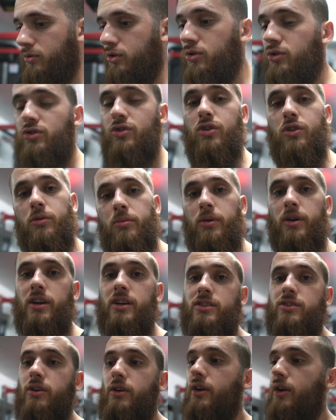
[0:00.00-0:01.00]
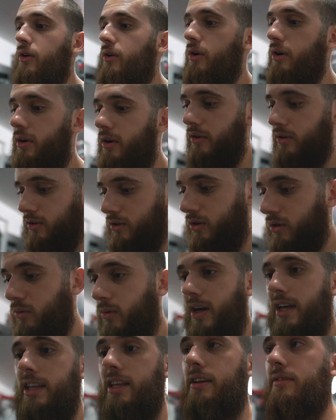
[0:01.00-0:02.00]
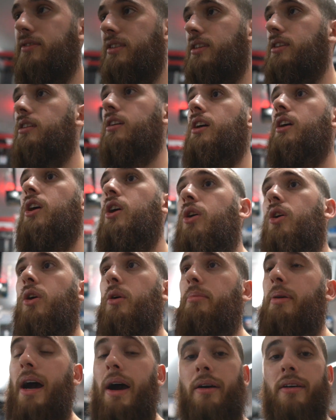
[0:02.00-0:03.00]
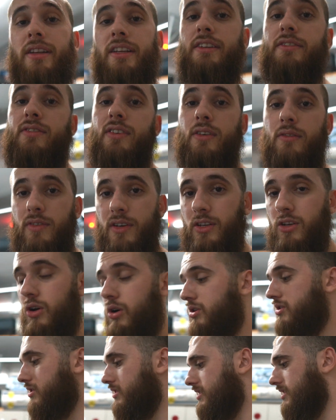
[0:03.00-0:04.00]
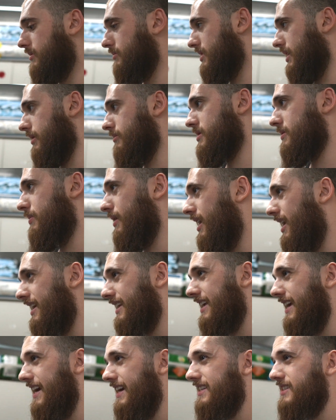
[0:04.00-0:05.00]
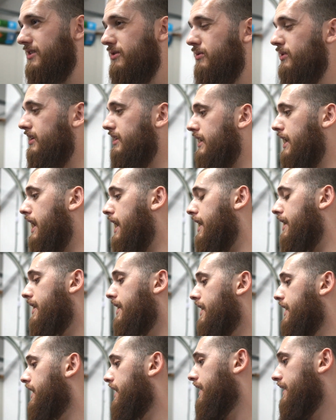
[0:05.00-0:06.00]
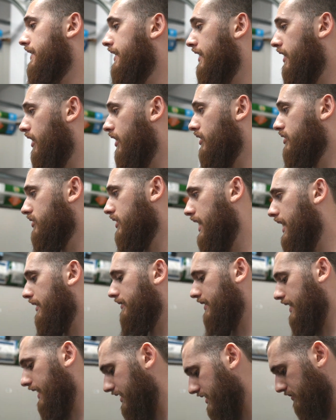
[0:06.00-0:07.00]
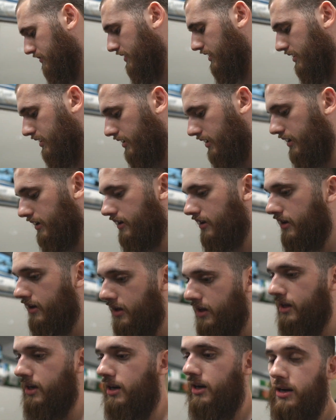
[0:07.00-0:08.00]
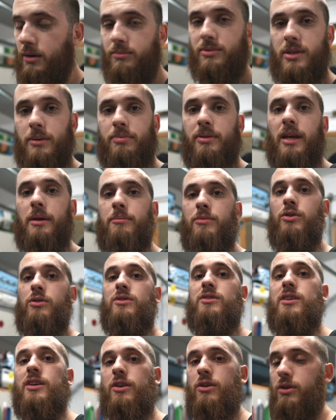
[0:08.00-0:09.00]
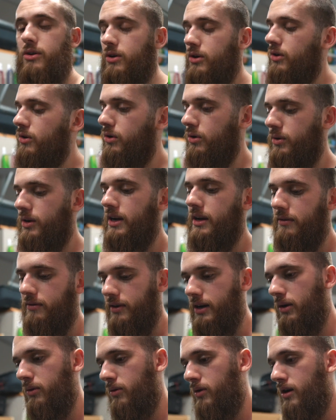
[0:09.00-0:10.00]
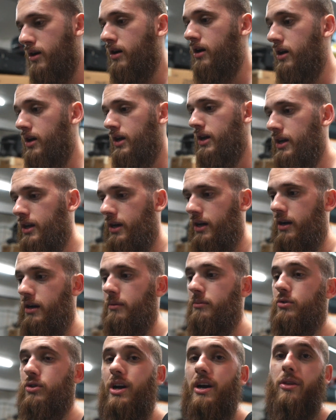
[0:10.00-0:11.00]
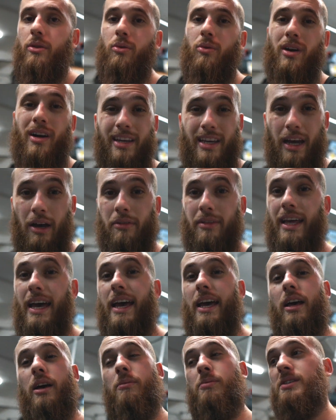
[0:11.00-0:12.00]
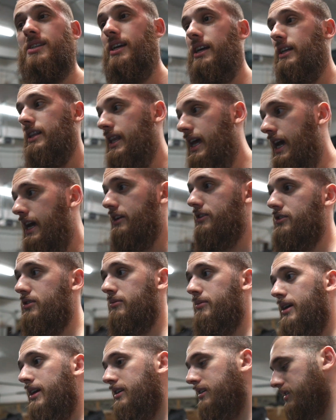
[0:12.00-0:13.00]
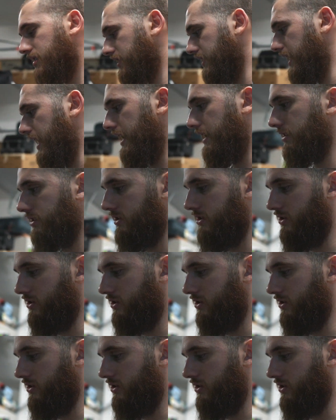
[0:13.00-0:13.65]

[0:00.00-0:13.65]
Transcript: YouTubers or you know, weightlifting or powerlifting videos, or sometimes podcasts and whatnot. And then I also have that speaker to play music or whatever I want throughout the workout. That helps a lot, tremendously actually.